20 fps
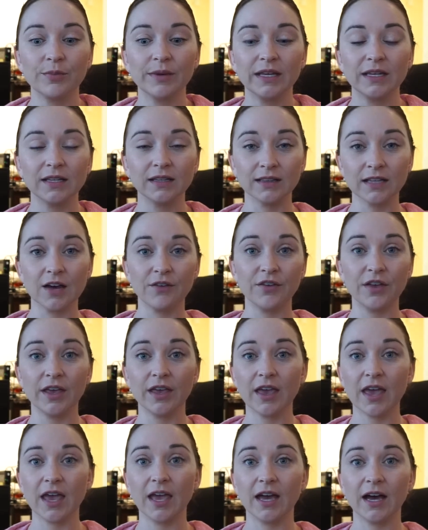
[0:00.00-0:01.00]
been
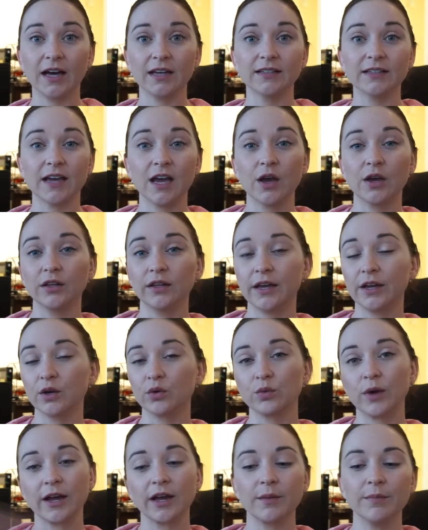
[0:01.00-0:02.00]
loving and I
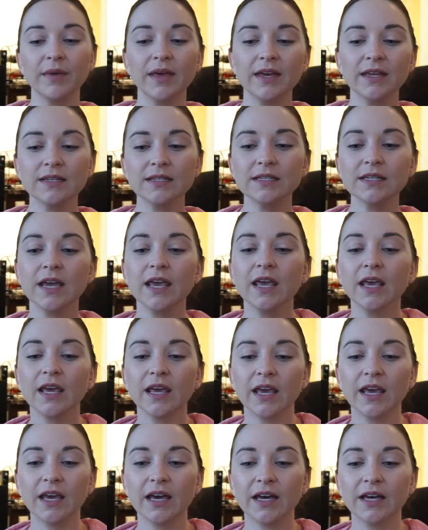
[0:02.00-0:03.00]
like recommend,
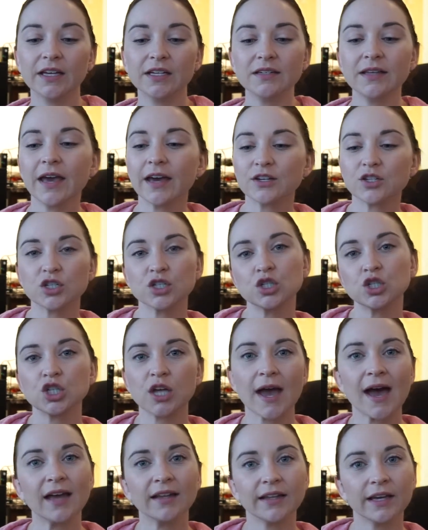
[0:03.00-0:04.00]
and yeah, just
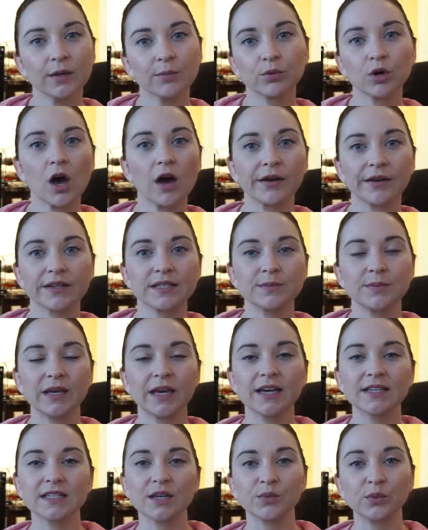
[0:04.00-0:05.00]
chat like products,
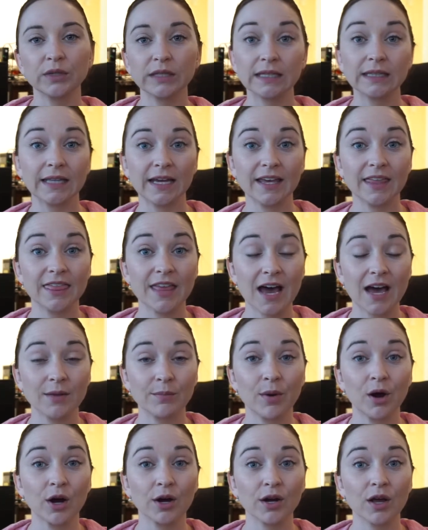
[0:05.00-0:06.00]
because I really like that
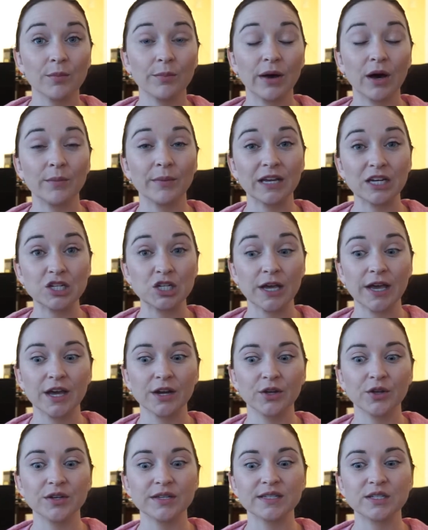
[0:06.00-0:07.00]
part about my
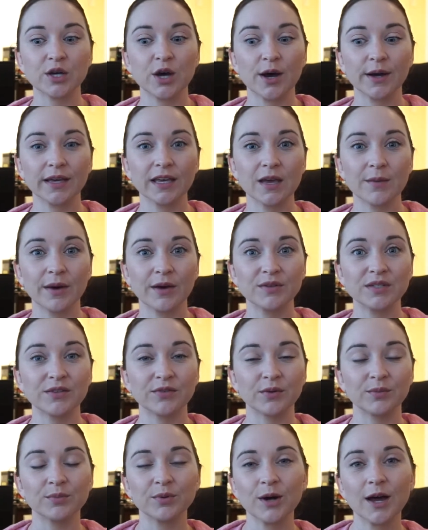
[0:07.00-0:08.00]
channel, is talking about
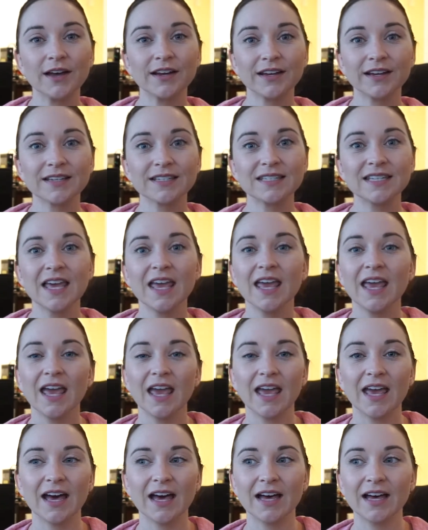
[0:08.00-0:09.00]
different products
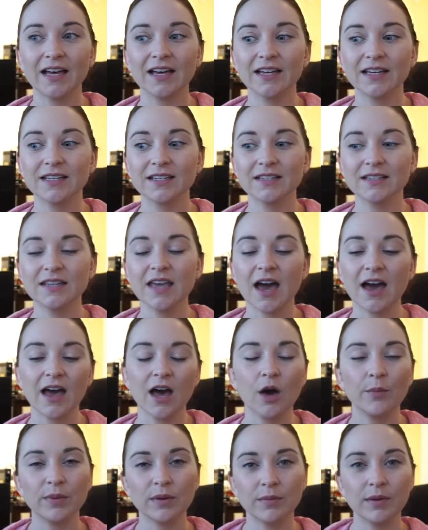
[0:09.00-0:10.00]
and yeah,
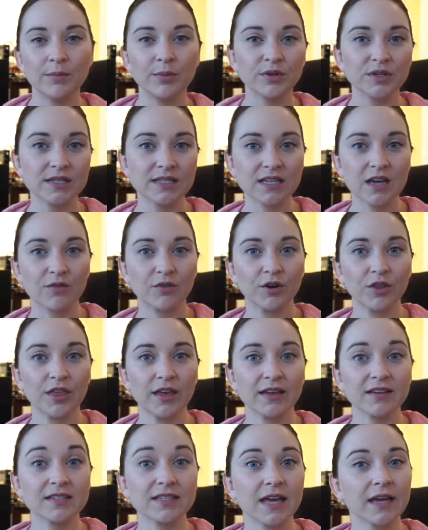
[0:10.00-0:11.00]
helping people discover
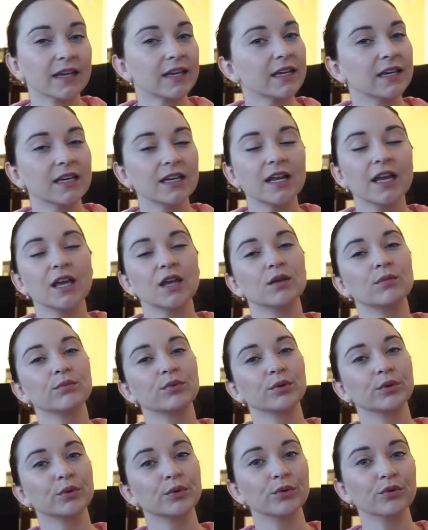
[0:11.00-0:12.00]
things that can
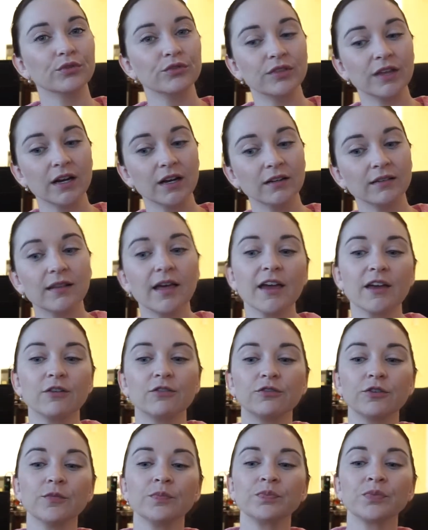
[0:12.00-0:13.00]
improve their
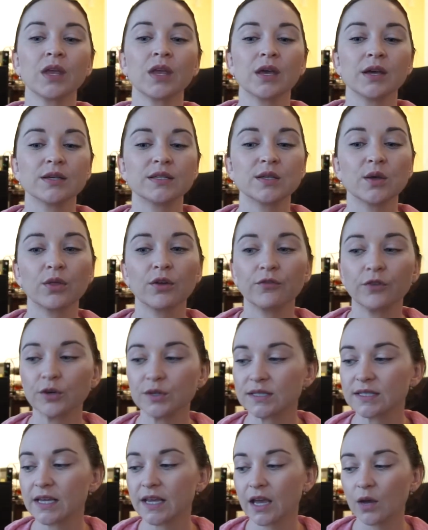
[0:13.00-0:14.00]
life. So the
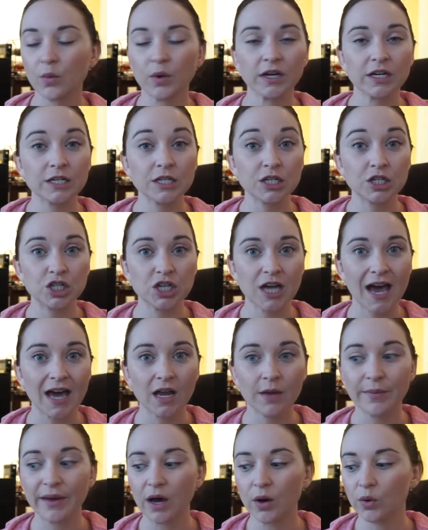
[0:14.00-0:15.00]
first thing I wanted to chat
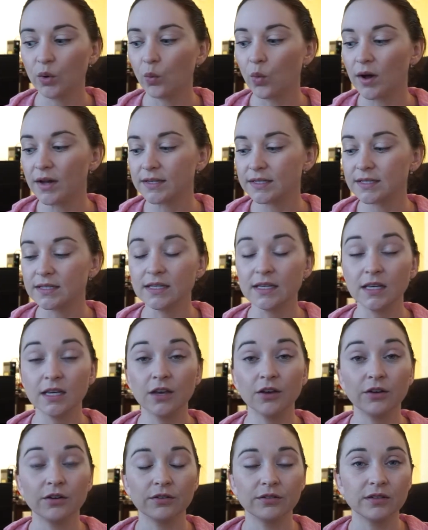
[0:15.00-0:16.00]
about was
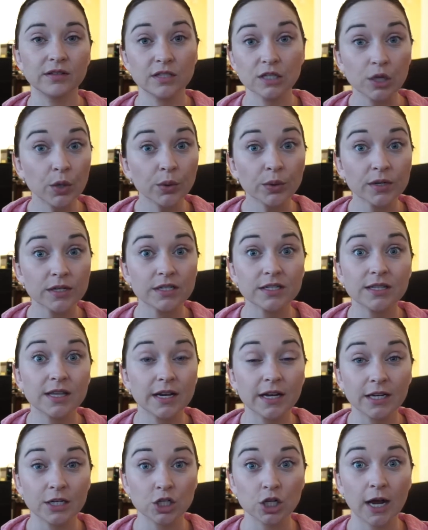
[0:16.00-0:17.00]
the deodorant that
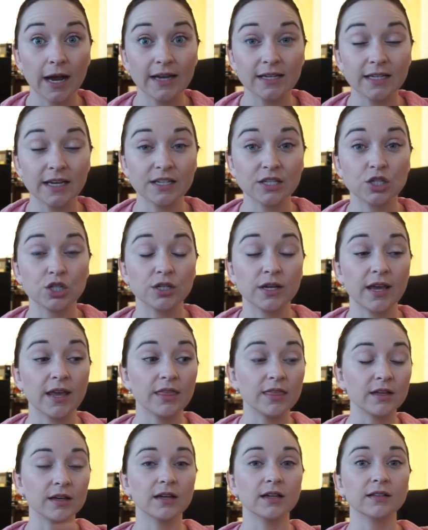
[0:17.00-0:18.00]
I tried yesterday,
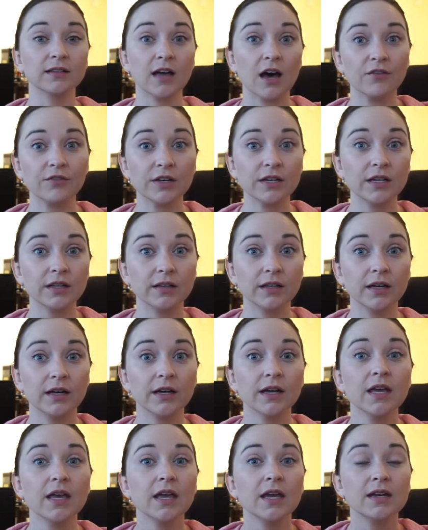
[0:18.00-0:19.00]
the La
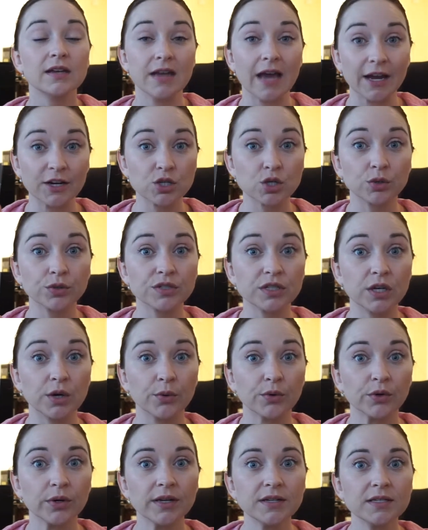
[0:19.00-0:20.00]
Vanilla natural
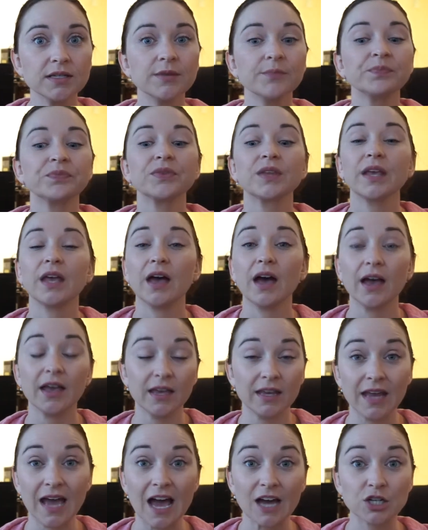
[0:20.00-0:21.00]
deodorant.
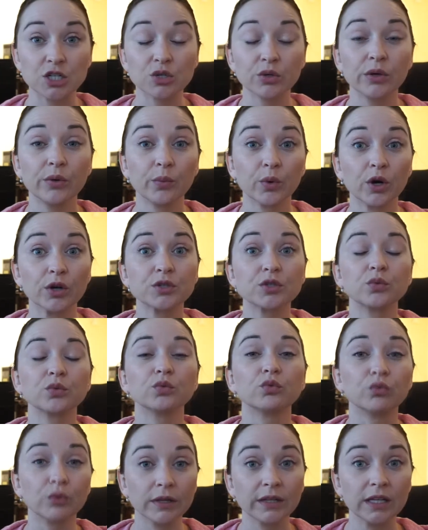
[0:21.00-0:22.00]
It actually worked
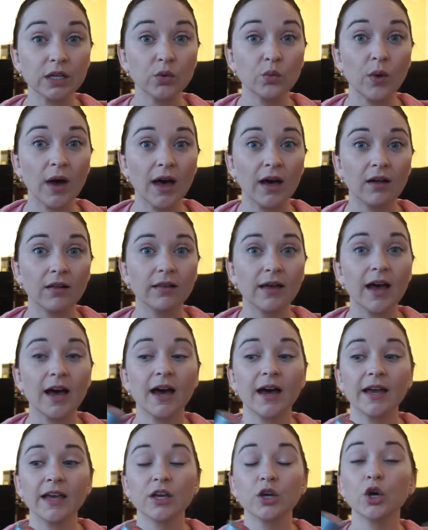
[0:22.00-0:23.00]
really well.
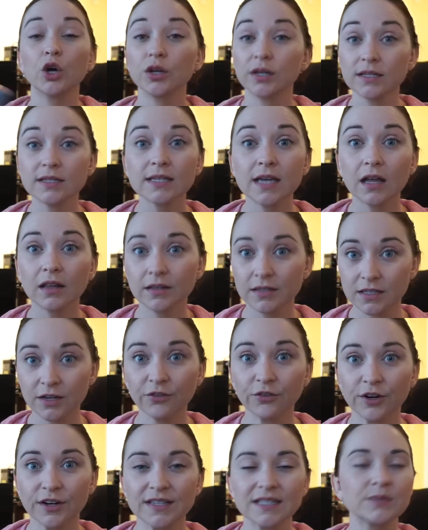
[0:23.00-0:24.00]
I couldn't tell a
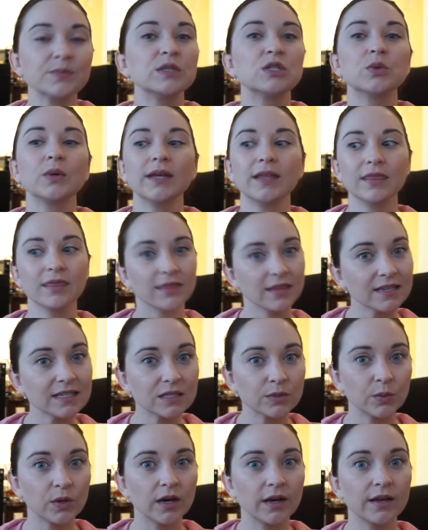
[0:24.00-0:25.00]
difference between
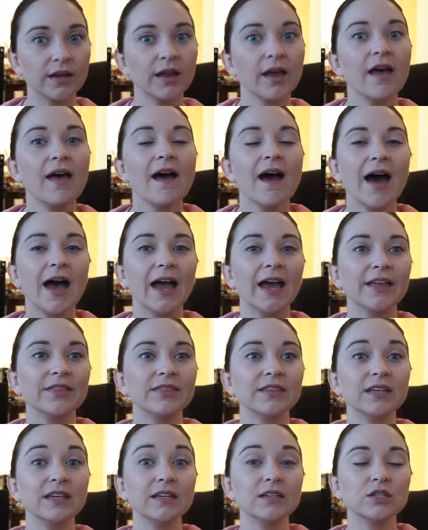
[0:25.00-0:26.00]
this one and
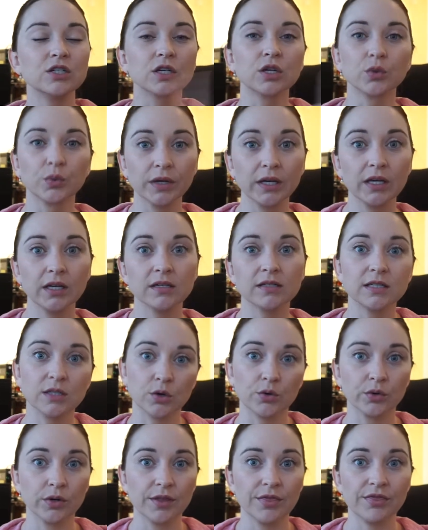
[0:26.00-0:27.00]
the Degree
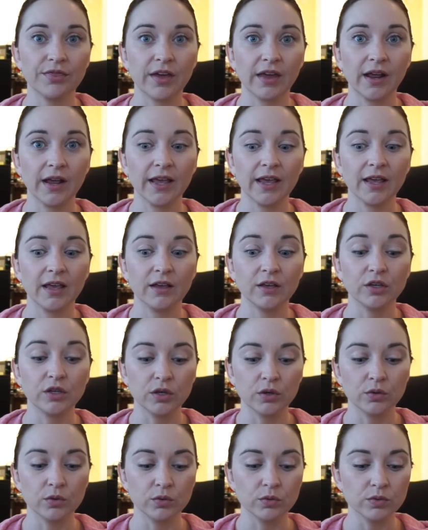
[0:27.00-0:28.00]
deodorant that I
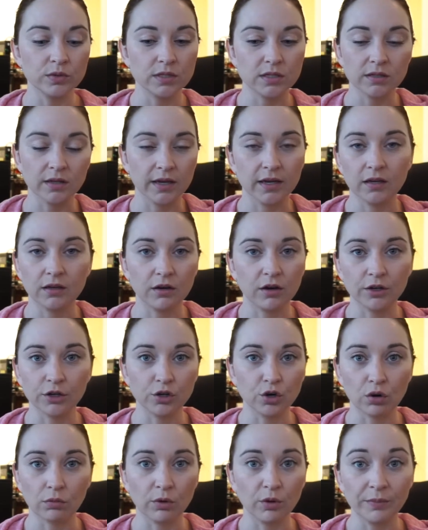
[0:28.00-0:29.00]
use like on a
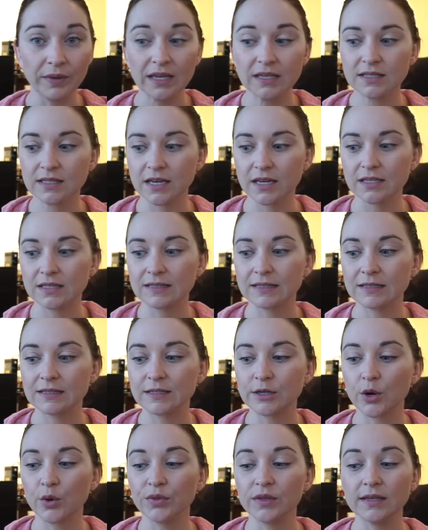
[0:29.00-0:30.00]
normal basis.
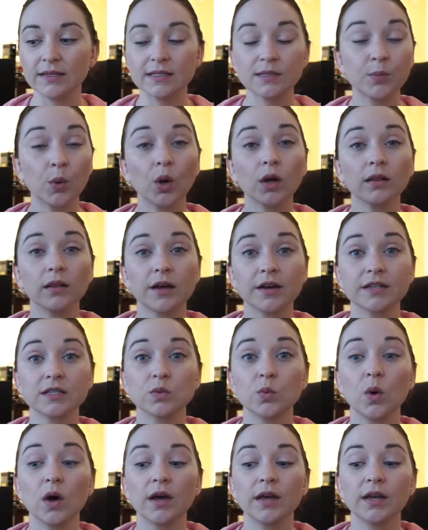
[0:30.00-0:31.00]
So the Sport
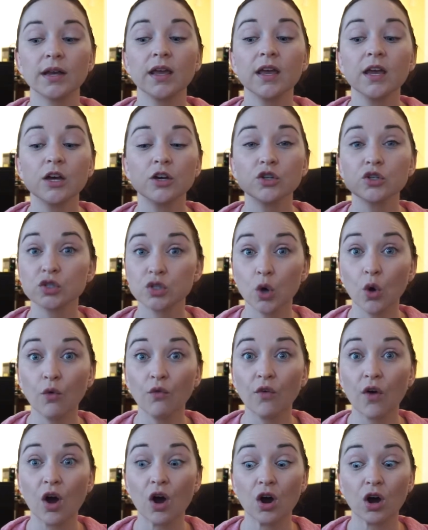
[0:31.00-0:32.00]
Luxe one, so
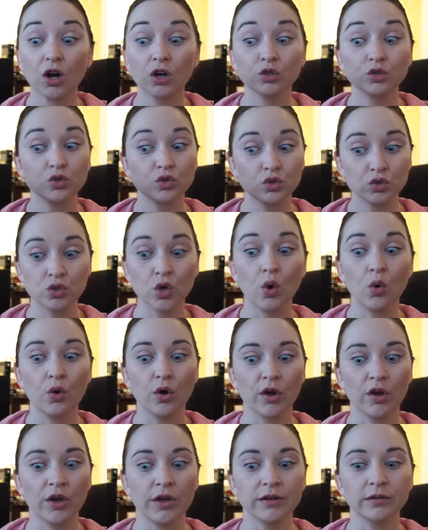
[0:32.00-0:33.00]
far, so
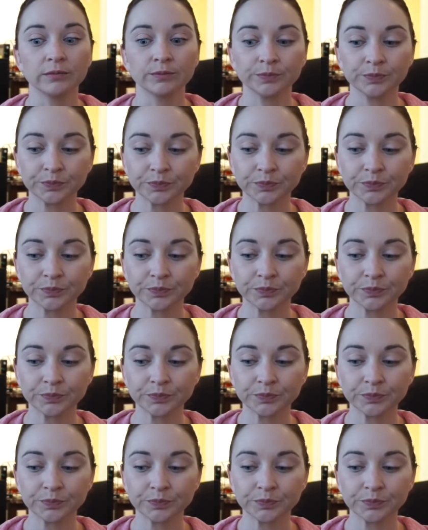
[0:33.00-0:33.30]
good.